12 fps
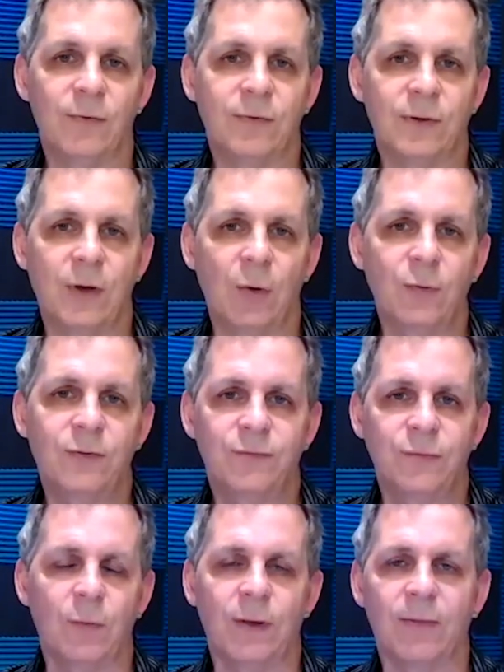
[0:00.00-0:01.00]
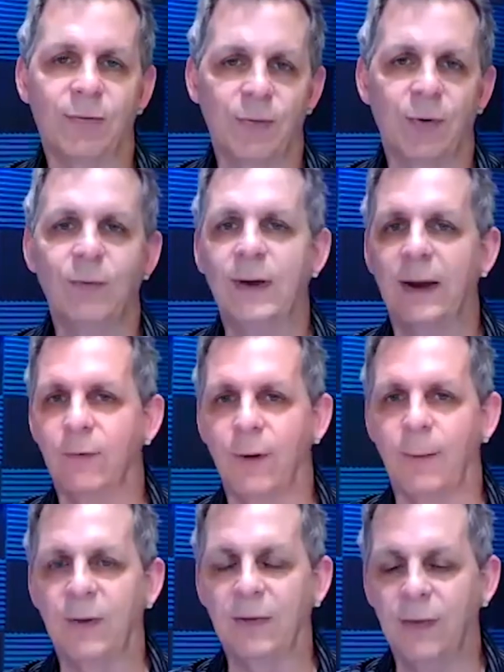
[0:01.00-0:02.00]
and there's a ghost floating through and
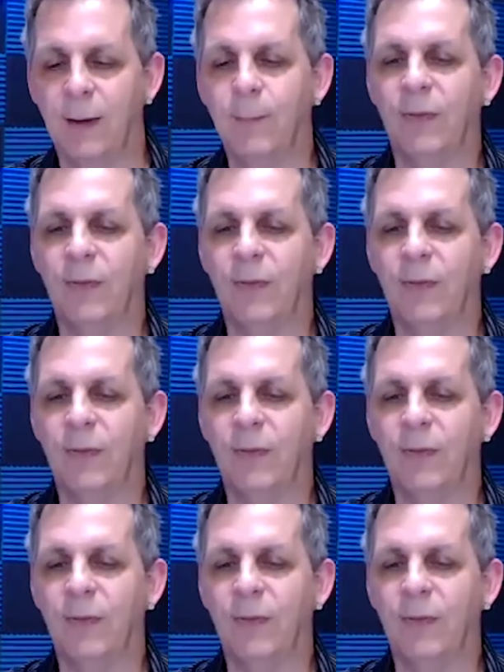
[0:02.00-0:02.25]
interrupting